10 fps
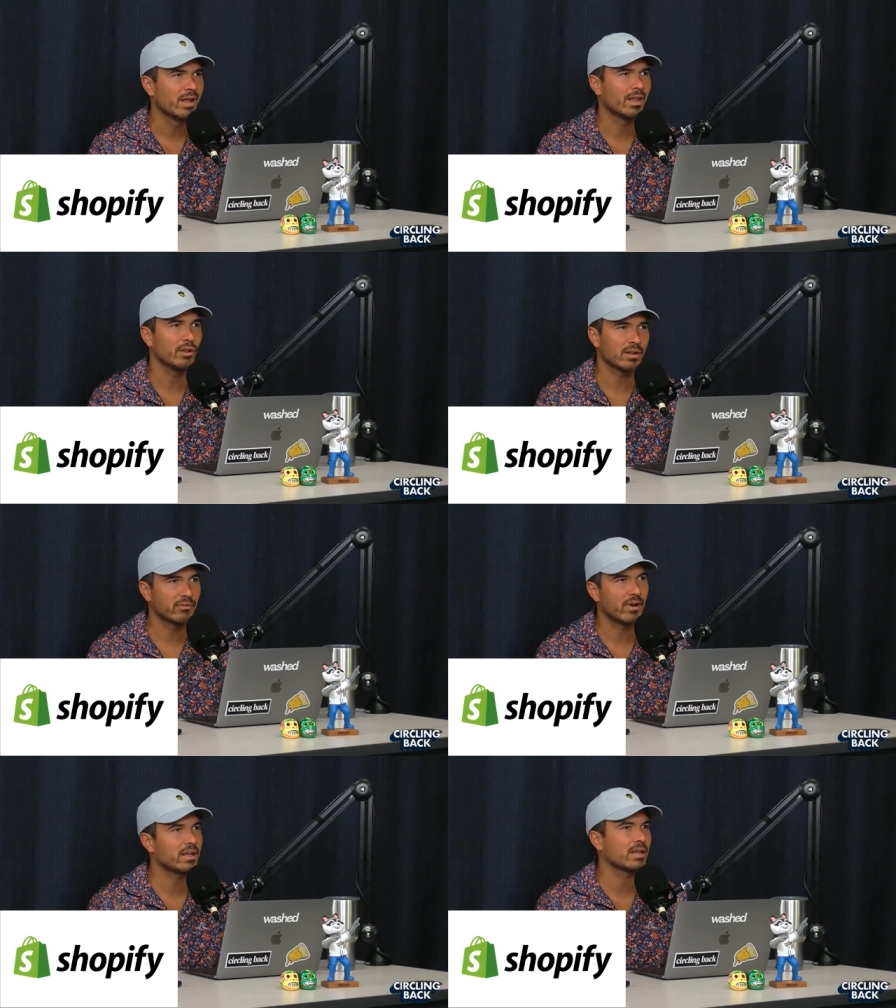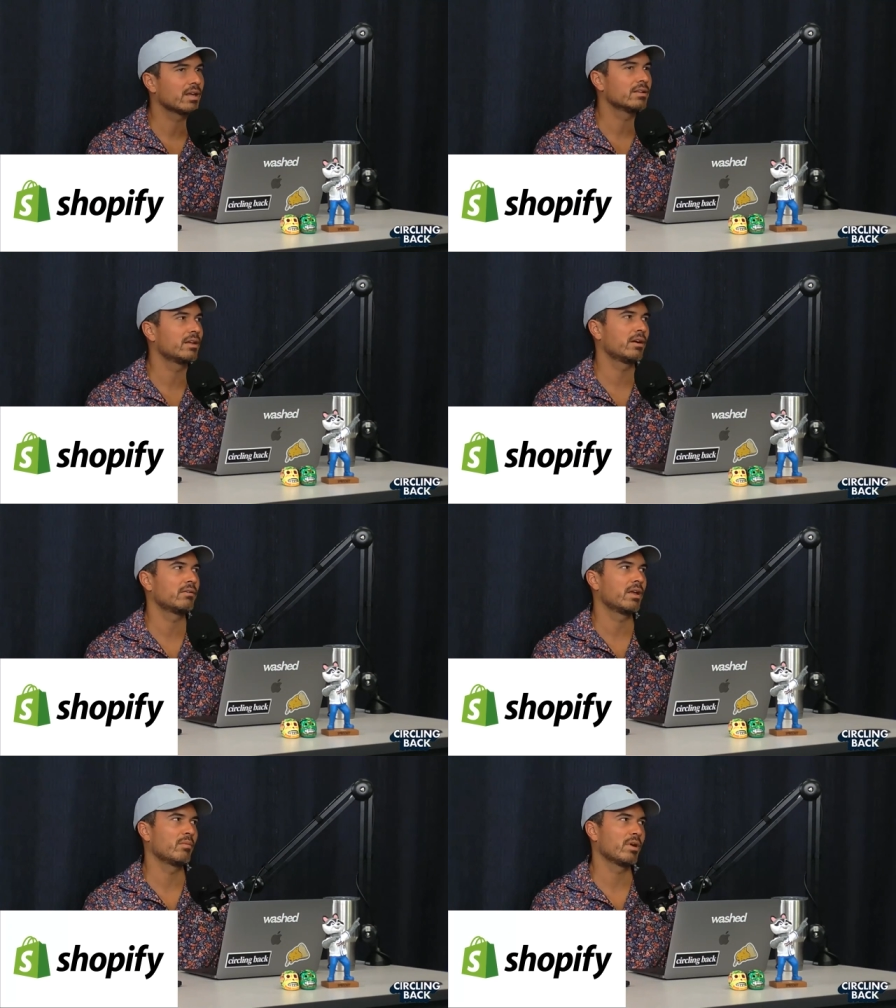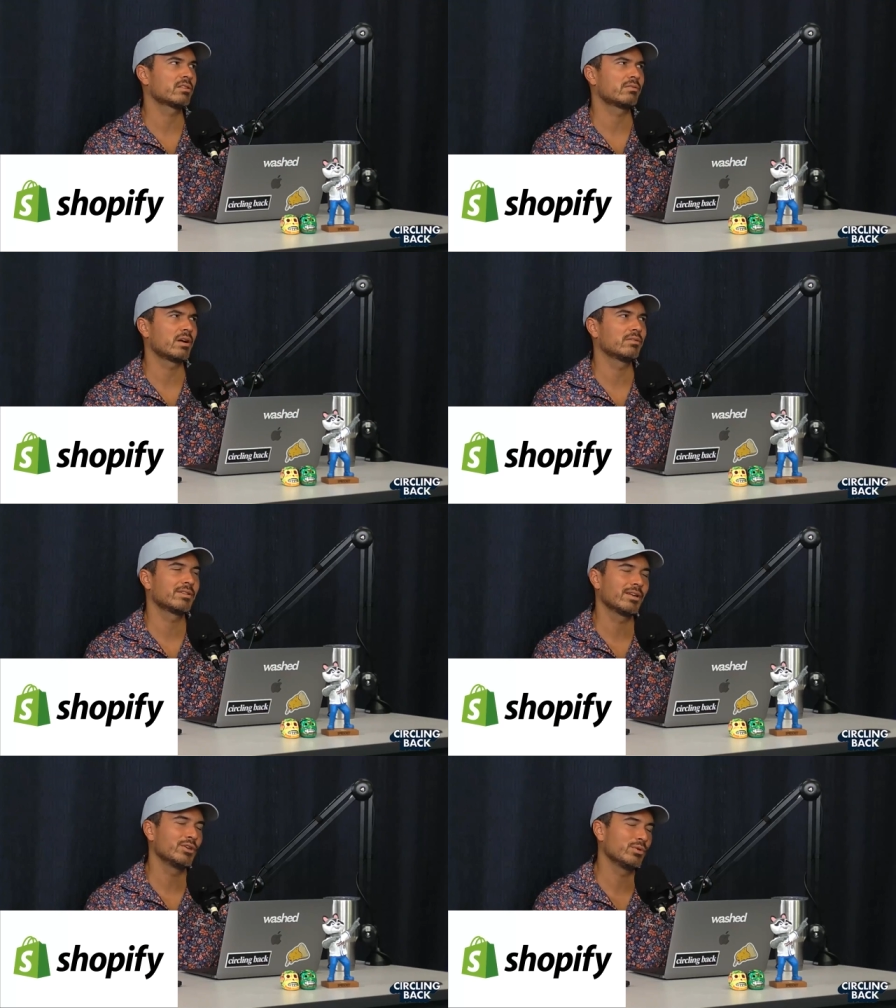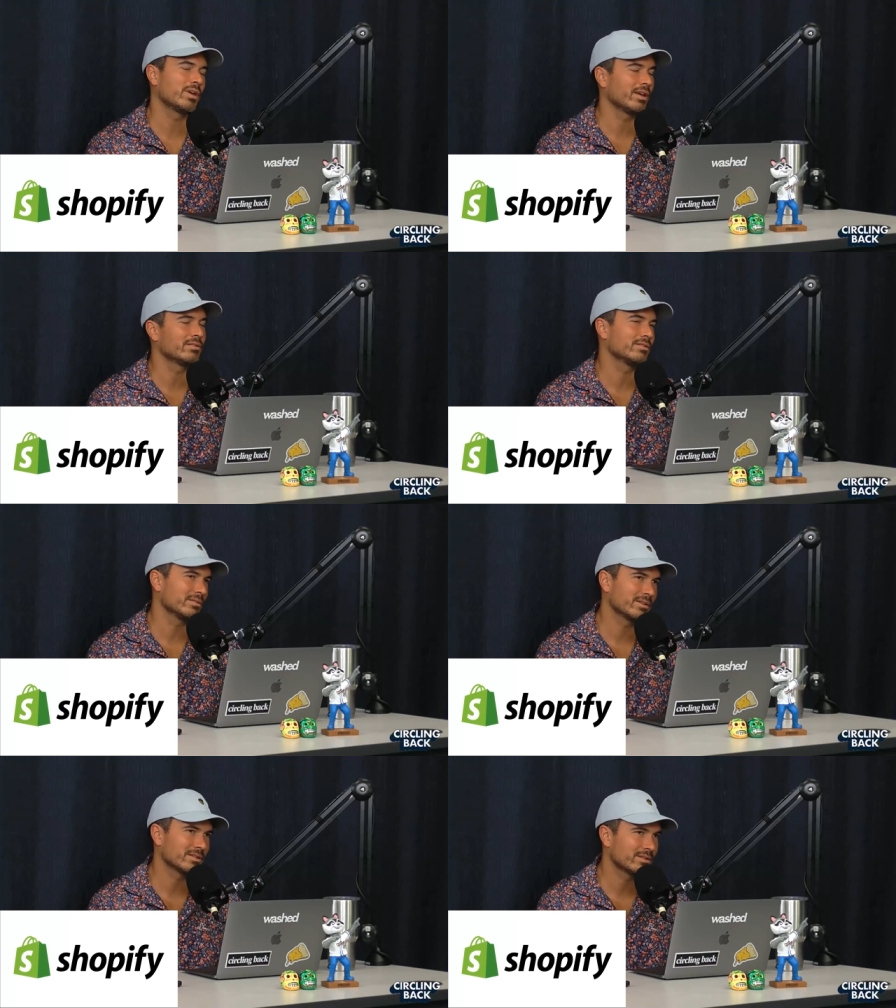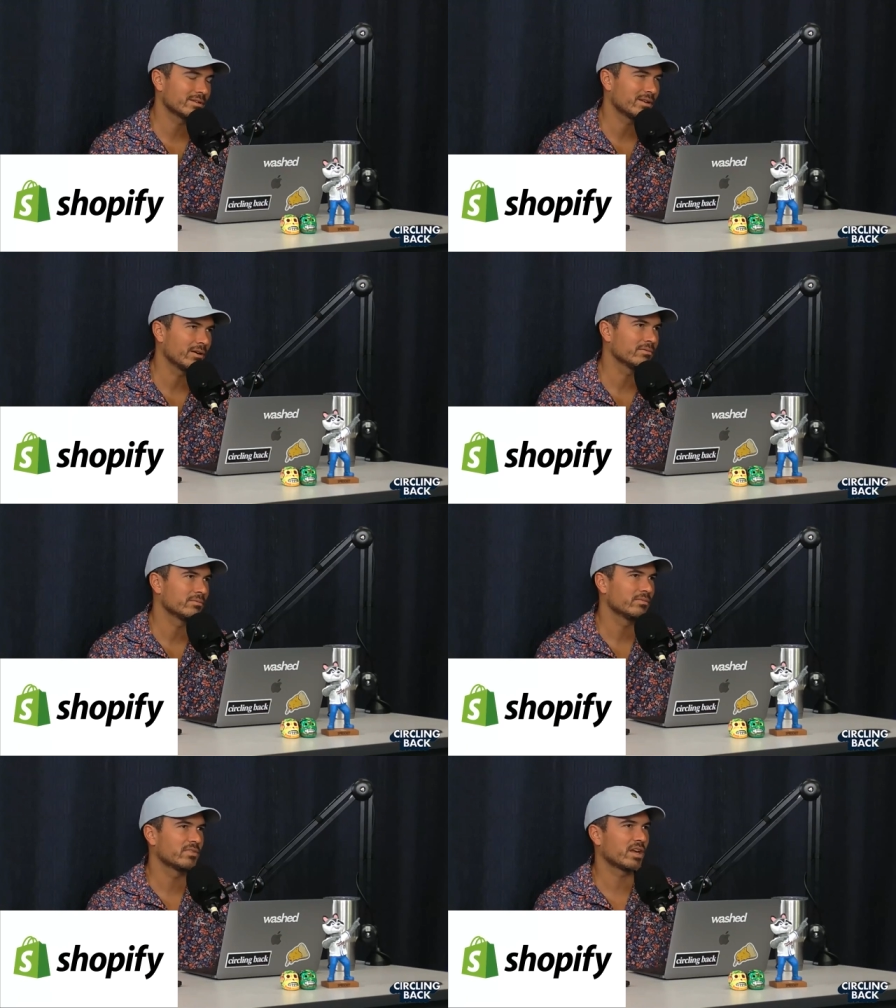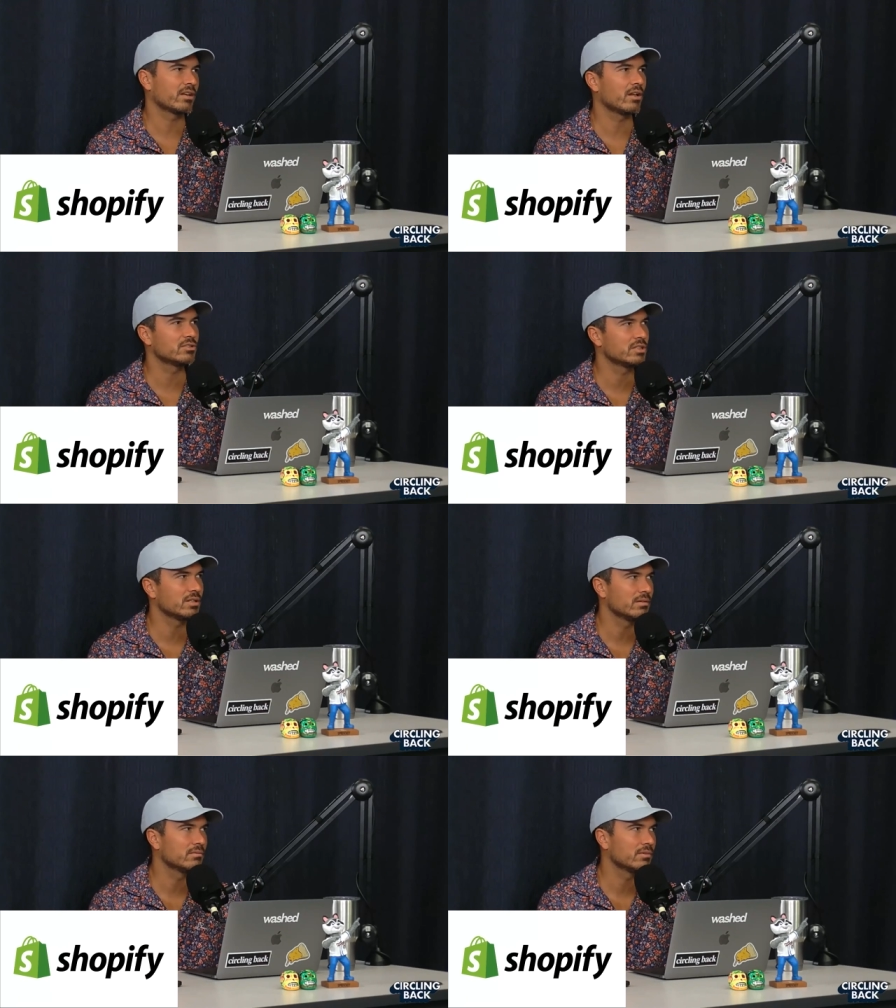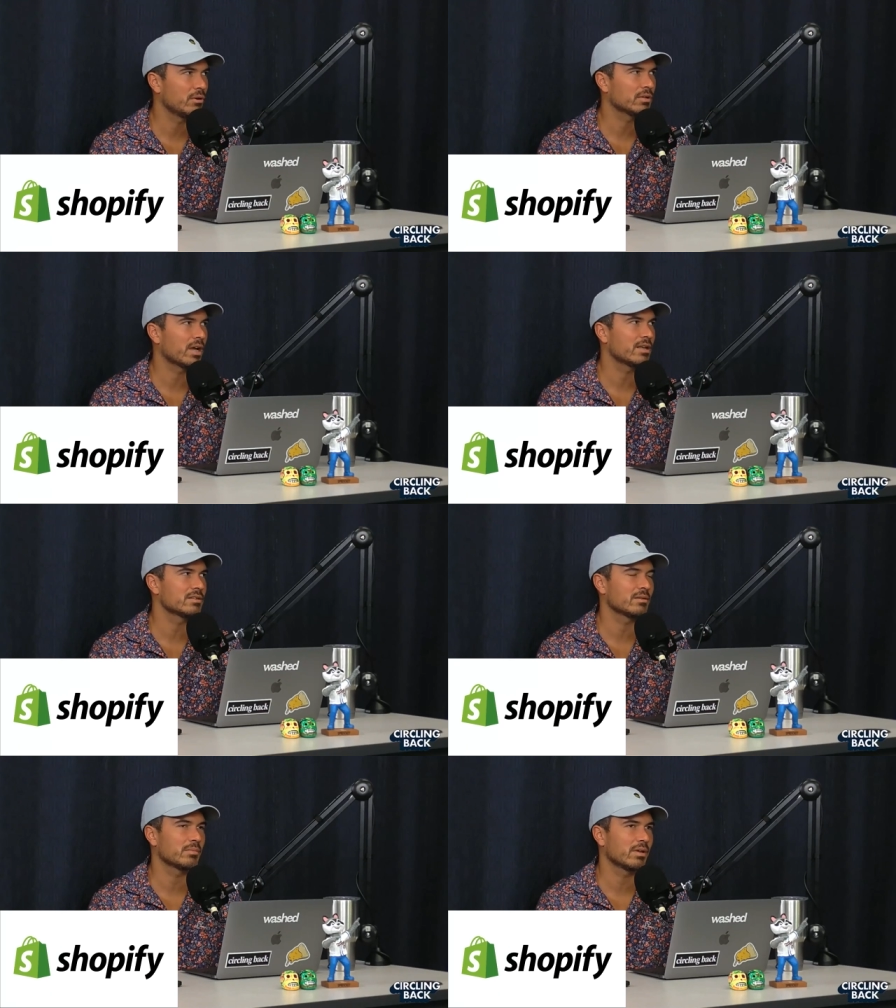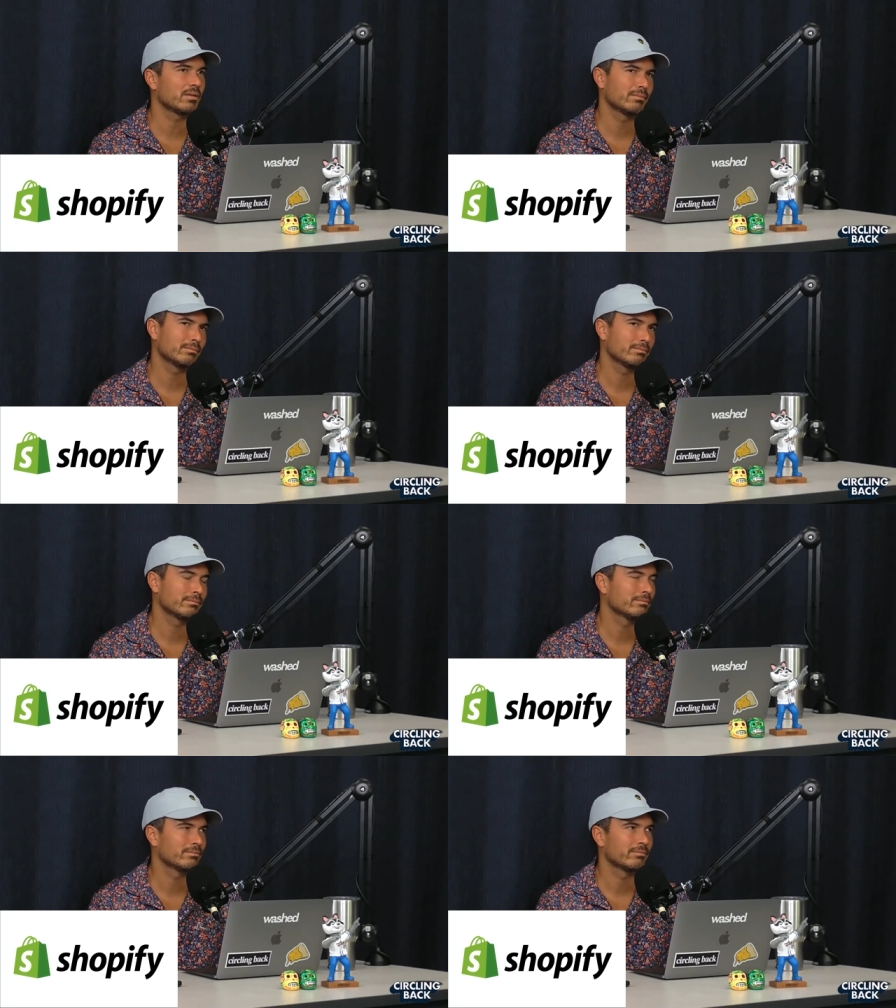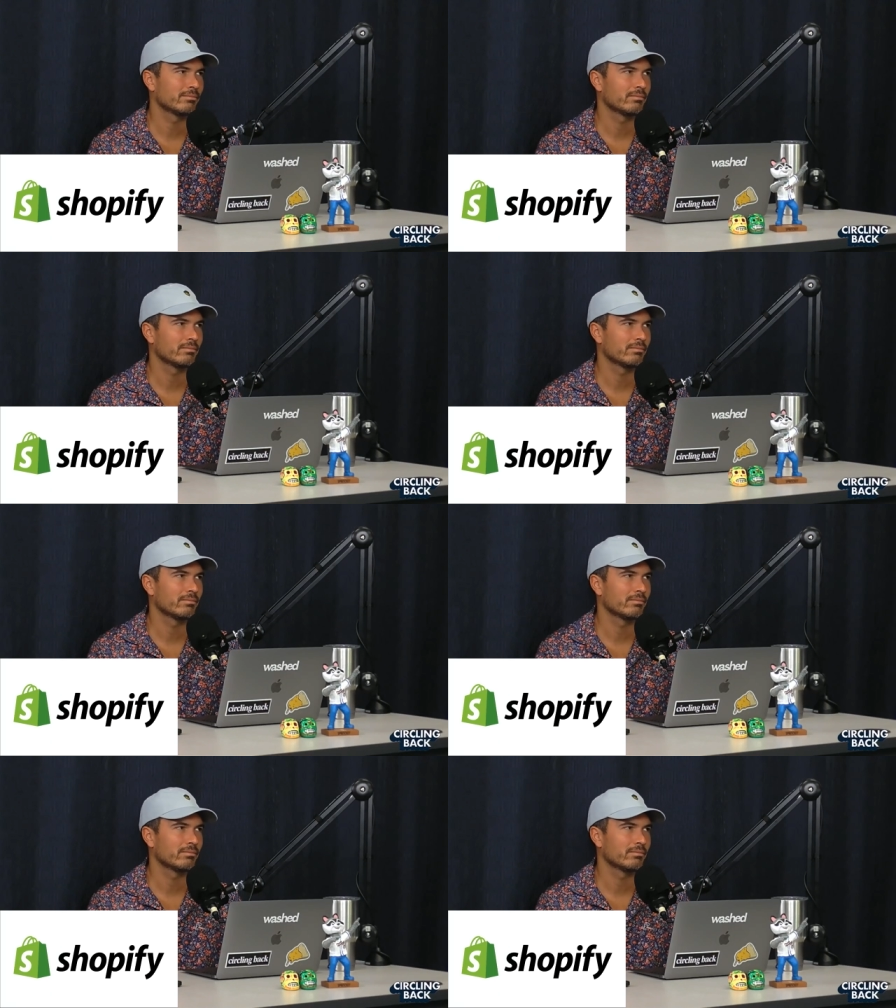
And look, if I can get in there and, and mess around with it, you can too. Because, you know, technology and old guys like me. We saw your tweet.